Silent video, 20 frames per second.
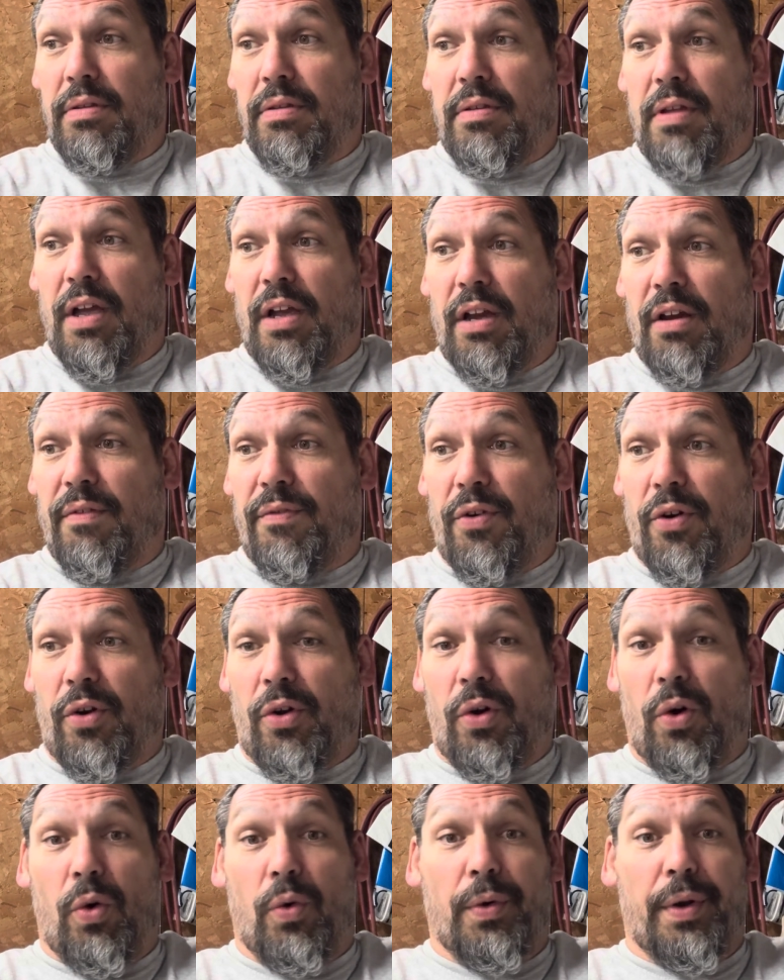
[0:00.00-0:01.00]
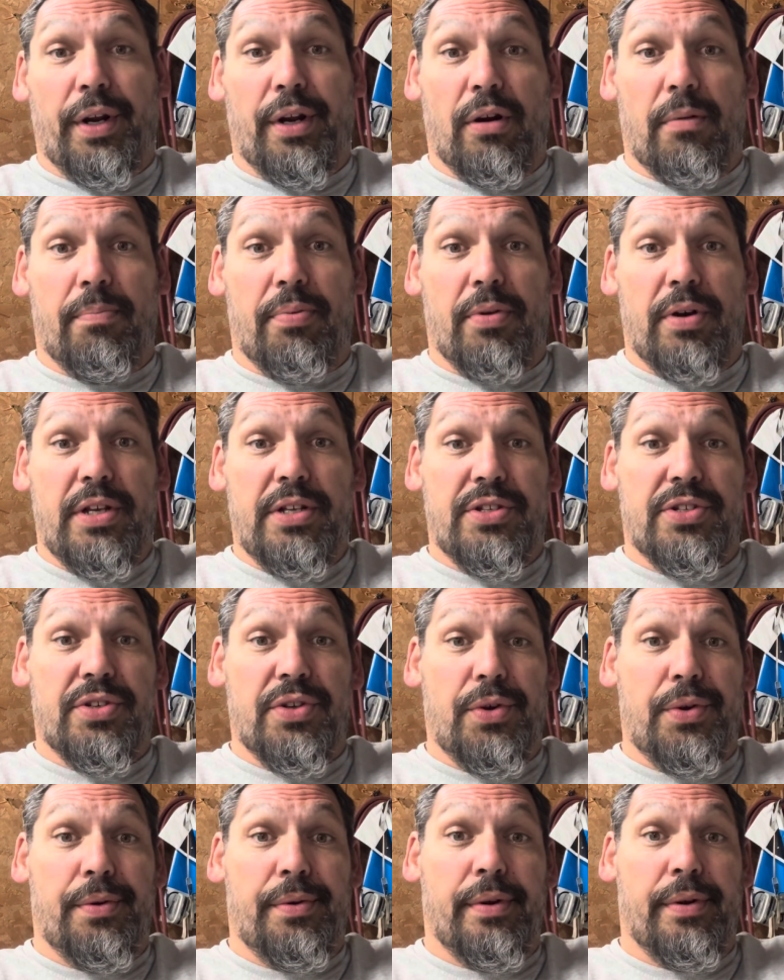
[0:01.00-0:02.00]
digging for gold here pretty
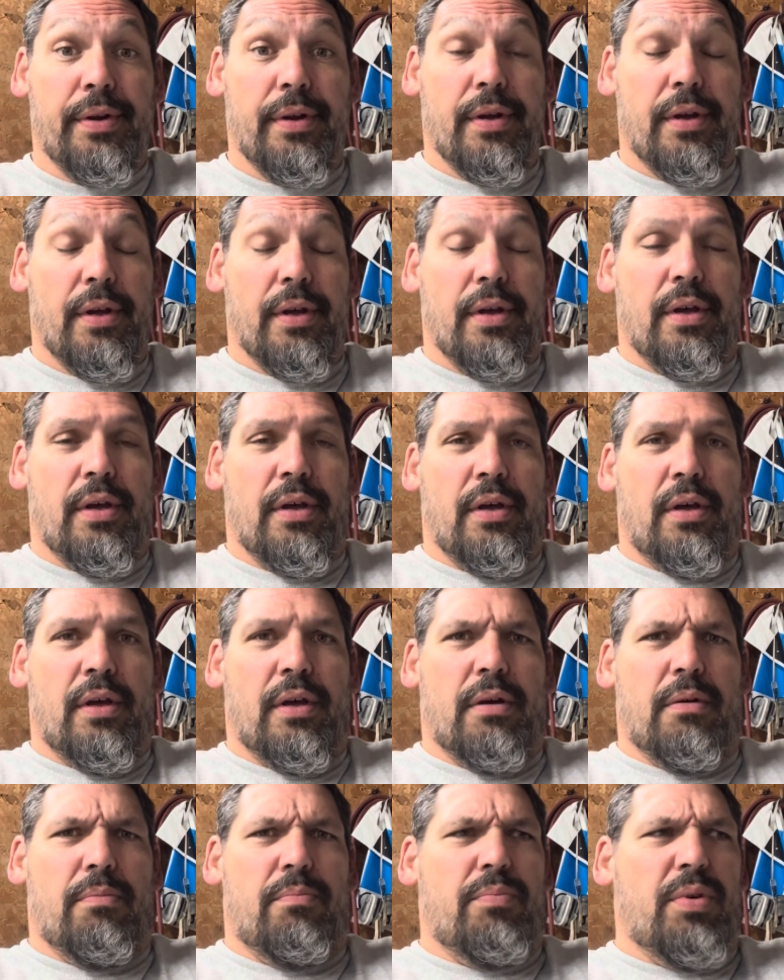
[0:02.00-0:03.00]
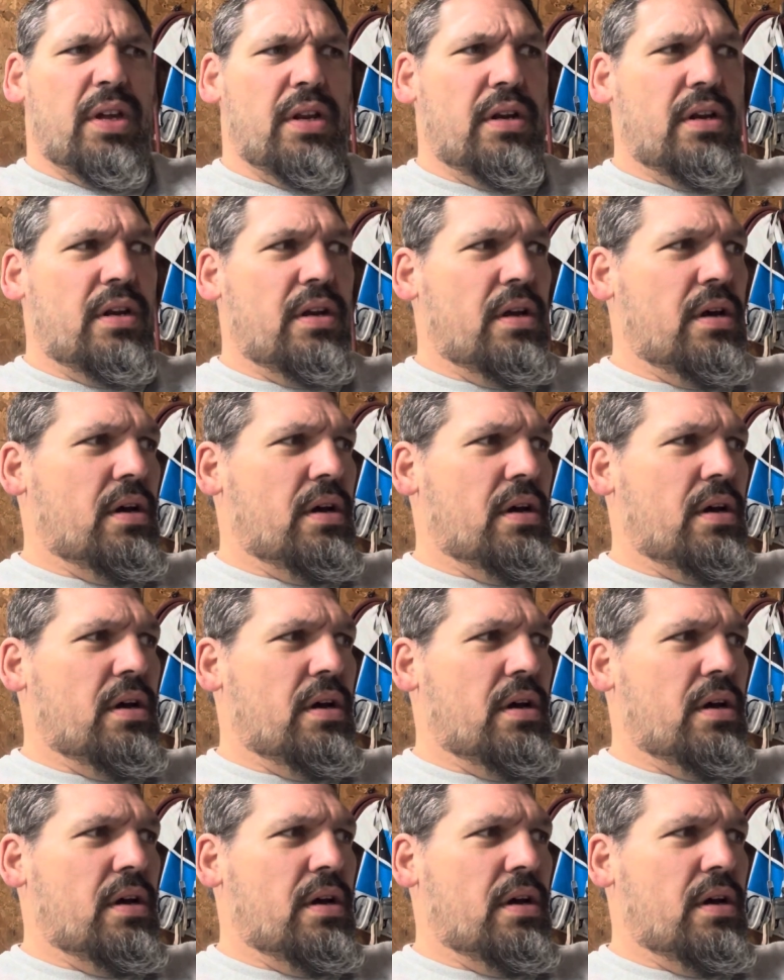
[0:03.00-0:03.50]
soon. Been